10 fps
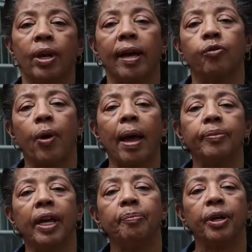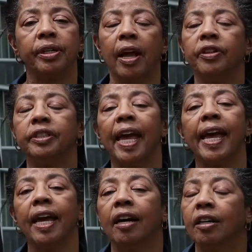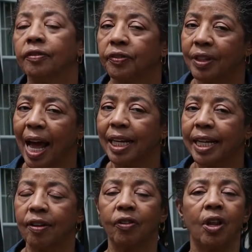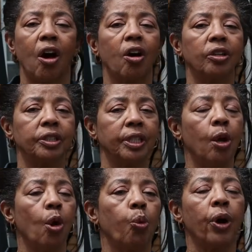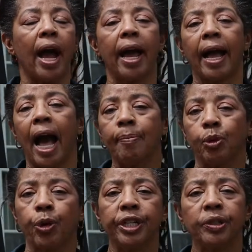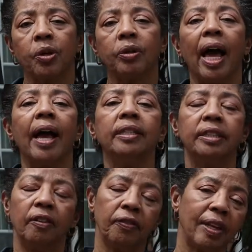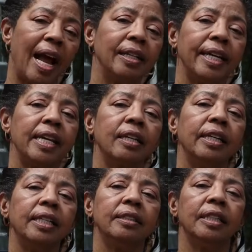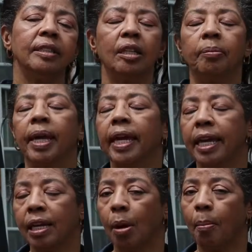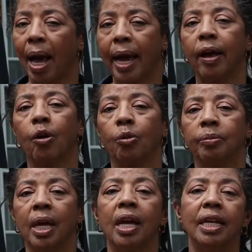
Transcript: Well, I've wrapped up another day of Fly Lady Vlogs where I operationalized the Fly Lady cleaning system in my home.